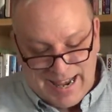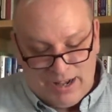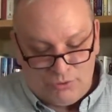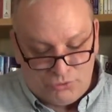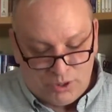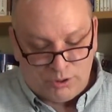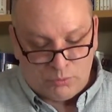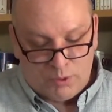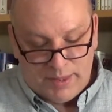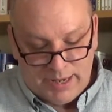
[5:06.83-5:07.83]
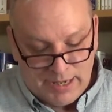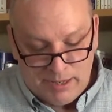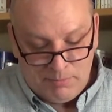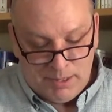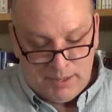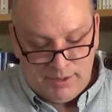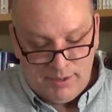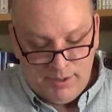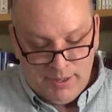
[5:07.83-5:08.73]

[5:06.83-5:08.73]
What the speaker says: out just where they came in,